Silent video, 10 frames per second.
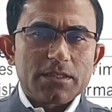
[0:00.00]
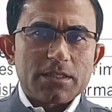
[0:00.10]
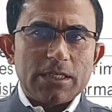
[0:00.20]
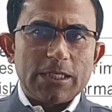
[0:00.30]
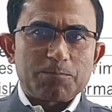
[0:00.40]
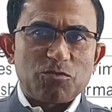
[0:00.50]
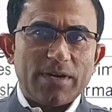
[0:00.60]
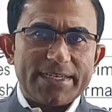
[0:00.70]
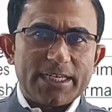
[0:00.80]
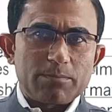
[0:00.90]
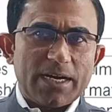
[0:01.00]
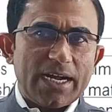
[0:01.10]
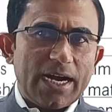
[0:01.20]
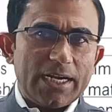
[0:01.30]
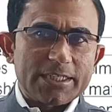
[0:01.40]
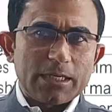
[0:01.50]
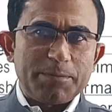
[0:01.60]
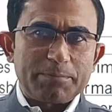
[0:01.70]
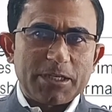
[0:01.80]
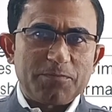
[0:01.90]
is provided by Article
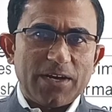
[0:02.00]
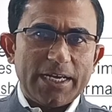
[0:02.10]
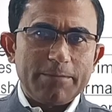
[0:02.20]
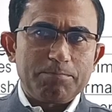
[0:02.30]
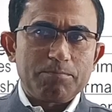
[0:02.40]
55